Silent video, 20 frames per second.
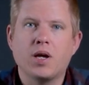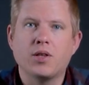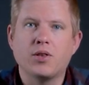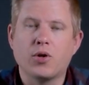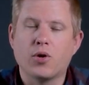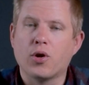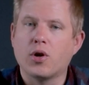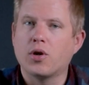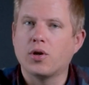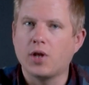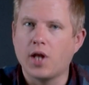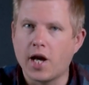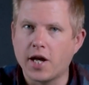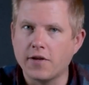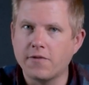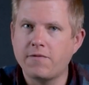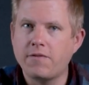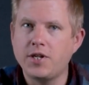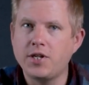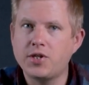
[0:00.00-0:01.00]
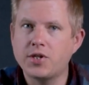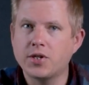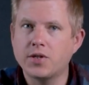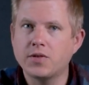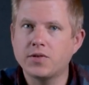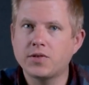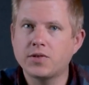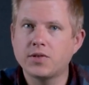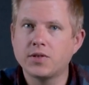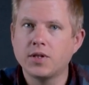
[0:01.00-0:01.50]
There are a lot of
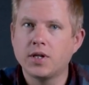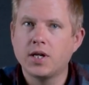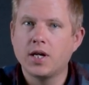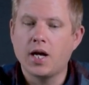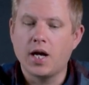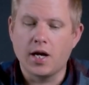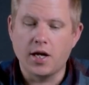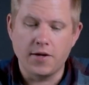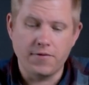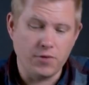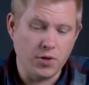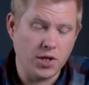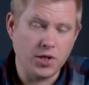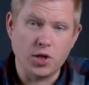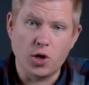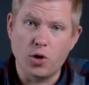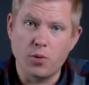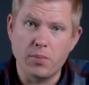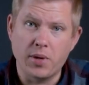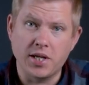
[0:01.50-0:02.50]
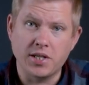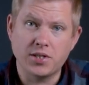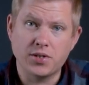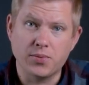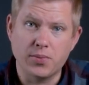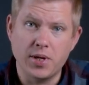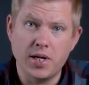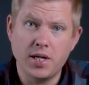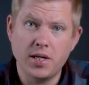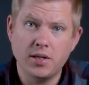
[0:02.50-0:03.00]
features. If you get the Homebase
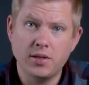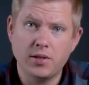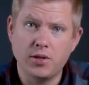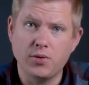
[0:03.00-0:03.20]
3,